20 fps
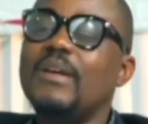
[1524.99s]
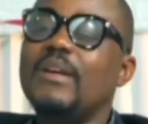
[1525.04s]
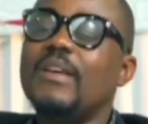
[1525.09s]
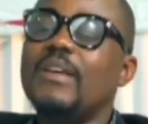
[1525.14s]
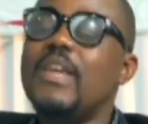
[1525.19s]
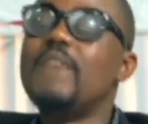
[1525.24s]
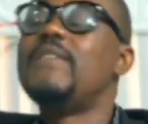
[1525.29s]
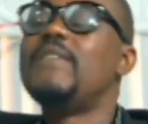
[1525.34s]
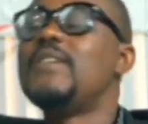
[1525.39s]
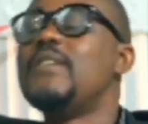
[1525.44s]

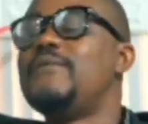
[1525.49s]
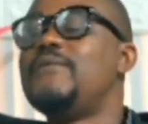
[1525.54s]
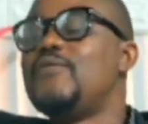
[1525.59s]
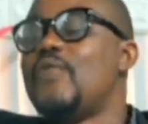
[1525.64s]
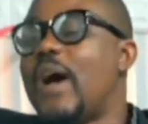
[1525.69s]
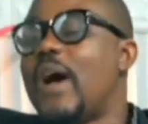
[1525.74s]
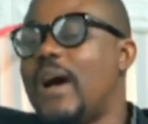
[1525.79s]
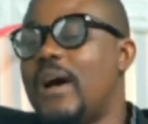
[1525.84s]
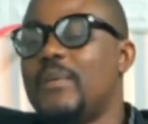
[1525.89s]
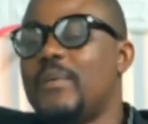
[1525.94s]
Even if you
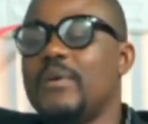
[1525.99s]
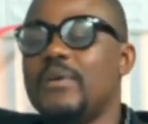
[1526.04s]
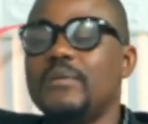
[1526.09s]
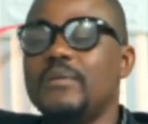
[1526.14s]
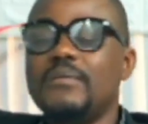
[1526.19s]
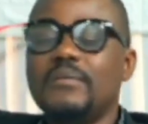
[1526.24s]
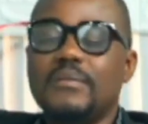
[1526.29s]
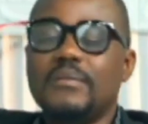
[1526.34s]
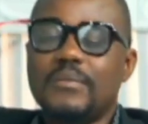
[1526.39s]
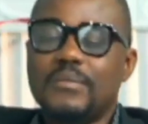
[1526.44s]
are a
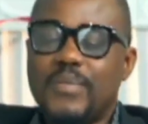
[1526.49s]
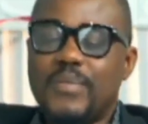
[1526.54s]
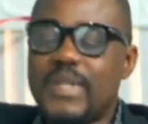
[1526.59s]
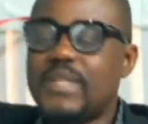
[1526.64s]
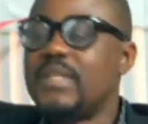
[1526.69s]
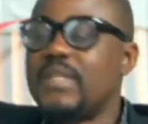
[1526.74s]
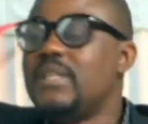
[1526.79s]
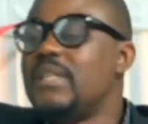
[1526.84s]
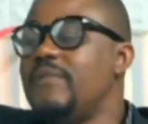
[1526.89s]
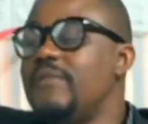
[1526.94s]

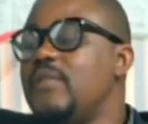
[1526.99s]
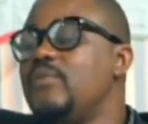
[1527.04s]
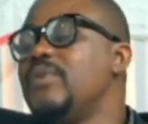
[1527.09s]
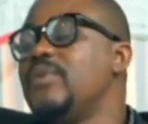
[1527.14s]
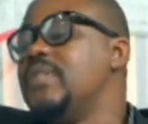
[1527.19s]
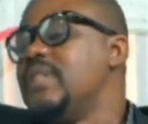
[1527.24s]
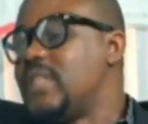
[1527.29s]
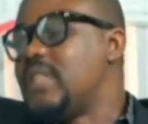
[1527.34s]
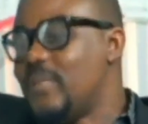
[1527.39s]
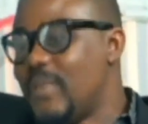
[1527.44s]
person living with
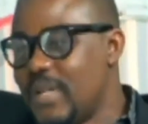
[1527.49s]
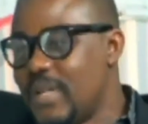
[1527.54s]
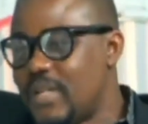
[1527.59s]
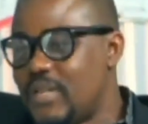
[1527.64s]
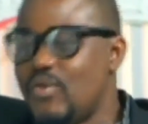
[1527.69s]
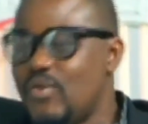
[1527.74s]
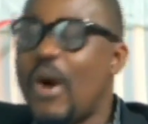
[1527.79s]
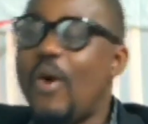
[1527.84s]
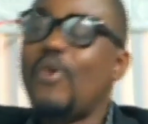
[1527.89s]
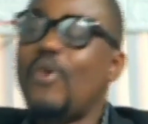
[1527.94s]
disability,
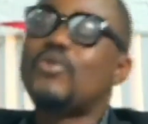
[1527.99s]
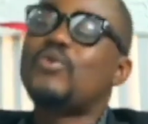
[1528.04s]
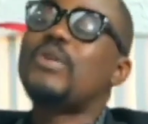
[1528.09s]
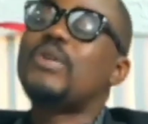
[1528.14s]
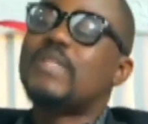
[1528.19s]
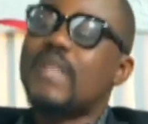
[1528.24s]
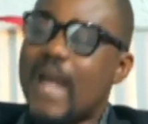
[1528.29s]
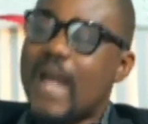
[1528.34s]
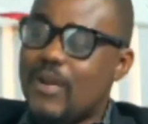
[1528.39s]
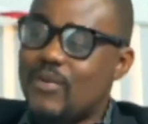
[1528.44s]
you are also a
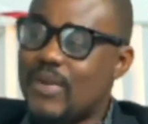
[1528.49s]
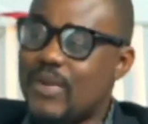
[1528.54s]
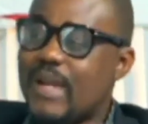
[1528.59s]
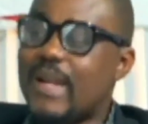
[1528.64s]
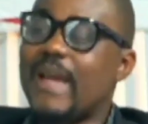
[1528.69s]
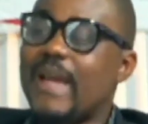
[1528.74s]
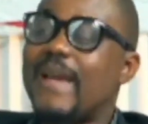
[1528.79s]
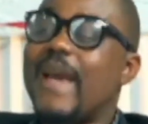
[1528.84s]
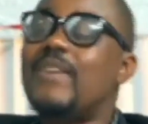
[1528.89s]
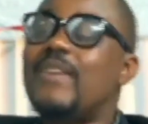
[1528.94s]
Sierra Leonean
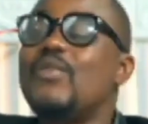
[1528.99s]
like any